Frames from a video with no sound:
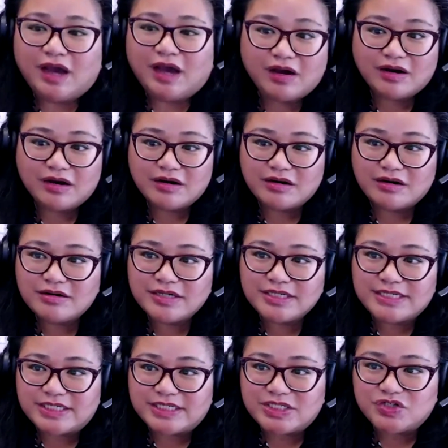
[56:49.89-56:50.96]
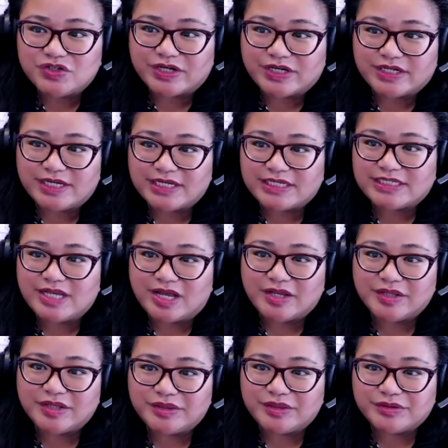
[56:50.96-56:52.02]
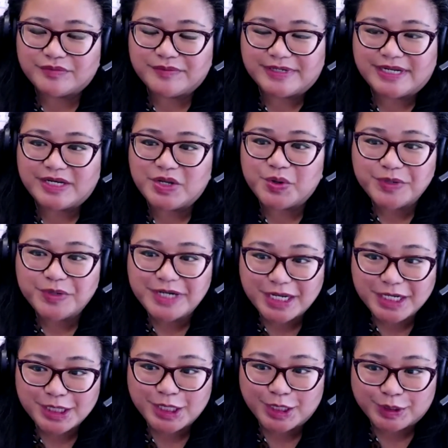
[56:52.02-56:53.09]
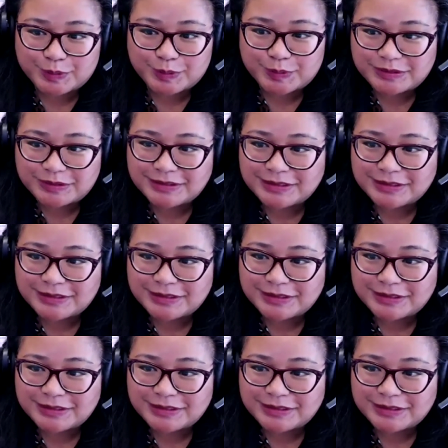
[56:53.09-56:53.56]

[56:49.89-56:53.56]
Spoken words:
our district has gone through, and I know we're not alone,